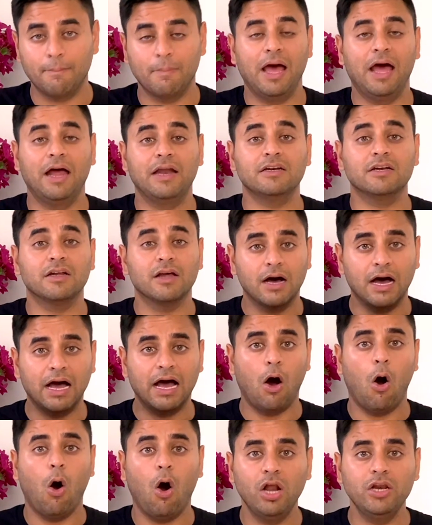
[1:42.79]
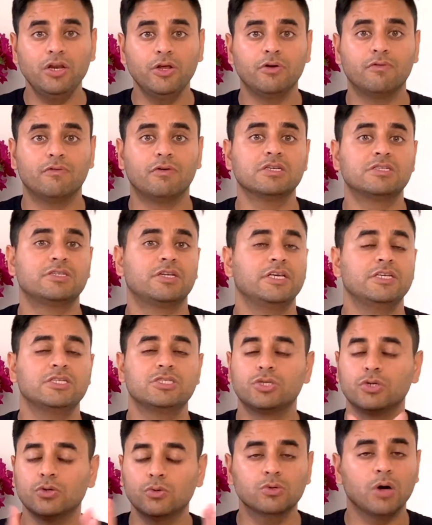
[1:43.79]
and all universities
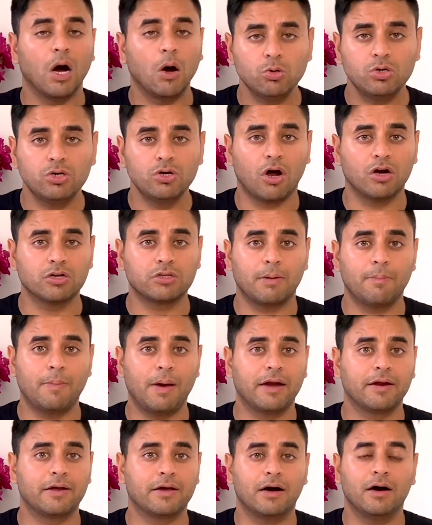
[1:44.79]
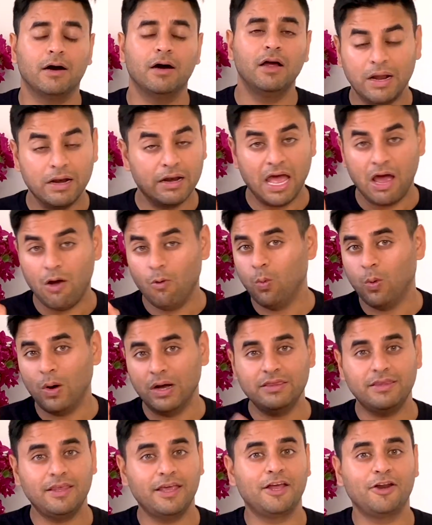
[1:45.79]
throughout North America have one
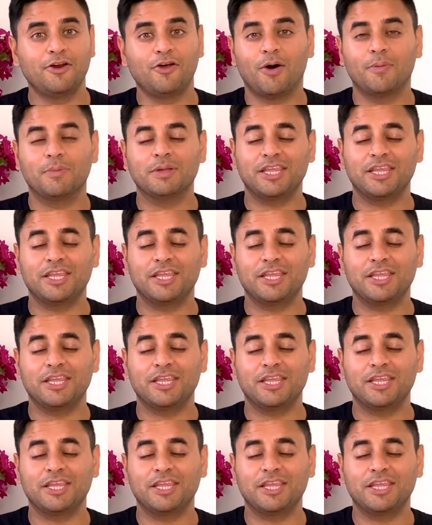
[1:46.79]
thing in common.